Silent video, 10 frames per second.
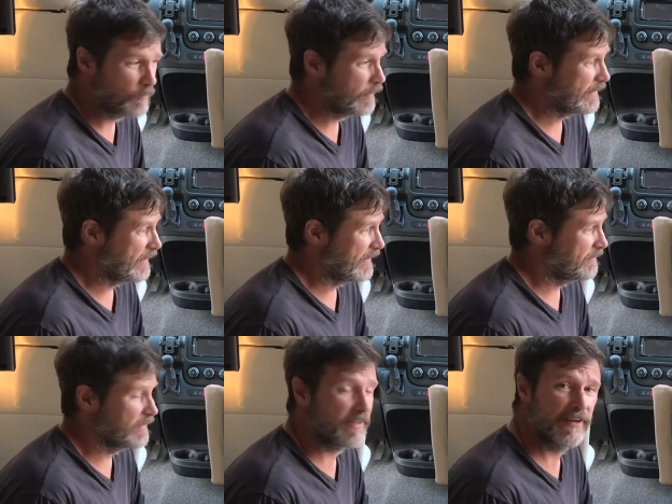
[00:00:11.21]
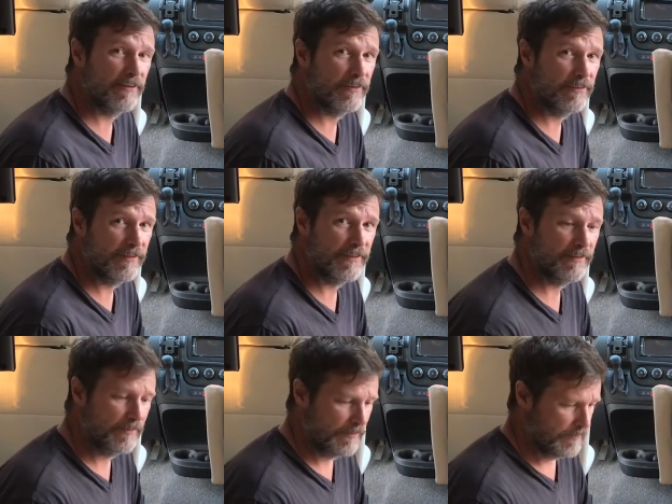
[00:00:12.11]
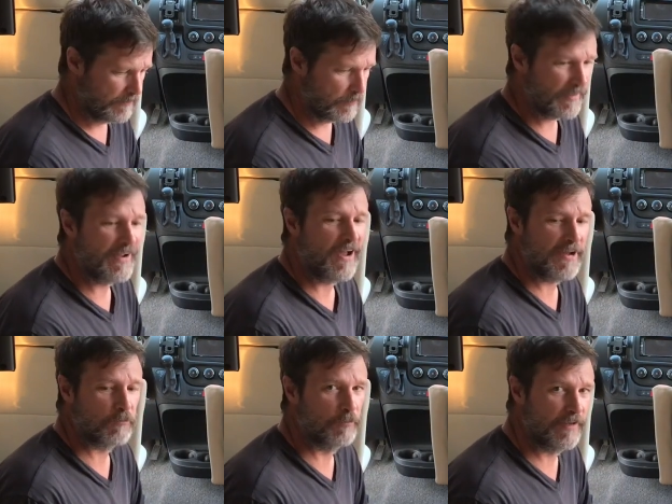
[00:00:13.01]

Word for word: without having to carry the the big Hymer